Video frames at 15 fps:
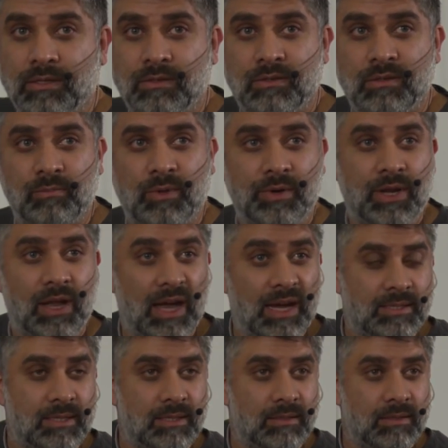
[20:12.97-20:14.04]
Some are
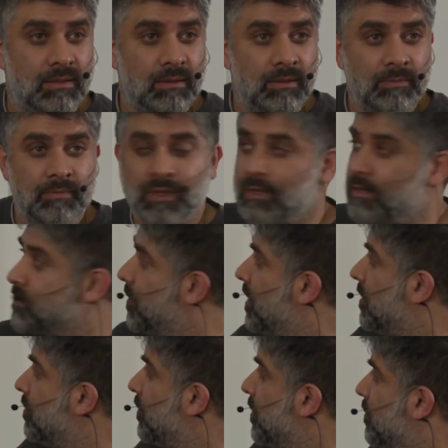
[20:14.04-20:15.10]
knighted as
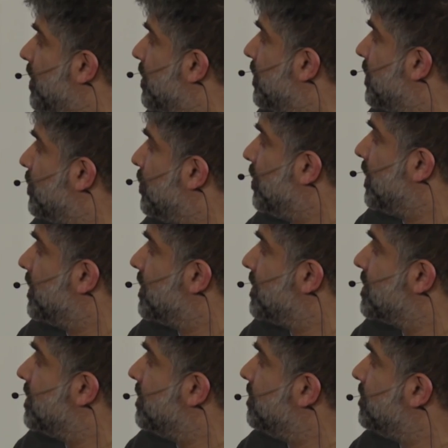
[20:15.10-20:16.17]
well. We work with all
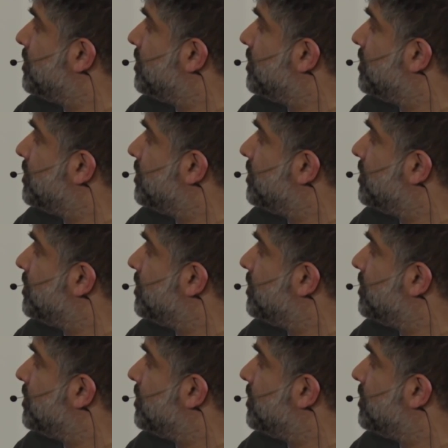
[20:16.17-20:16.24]
others.